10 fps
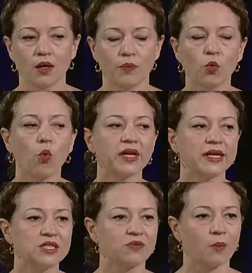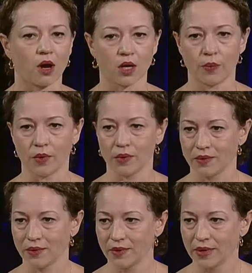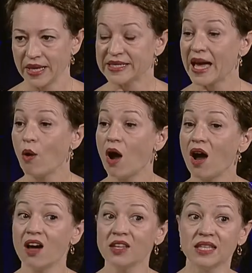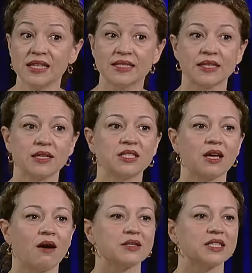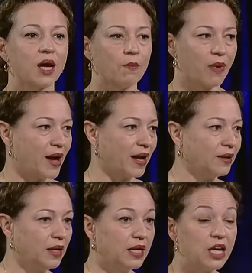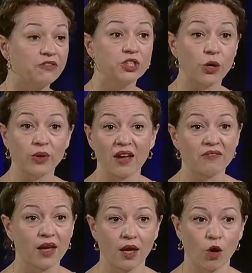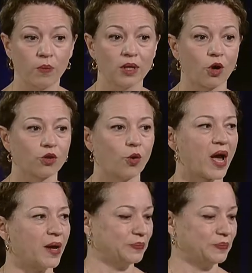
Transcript: But what is remarkable is how hard these things are to come by if you don't have that help along the way.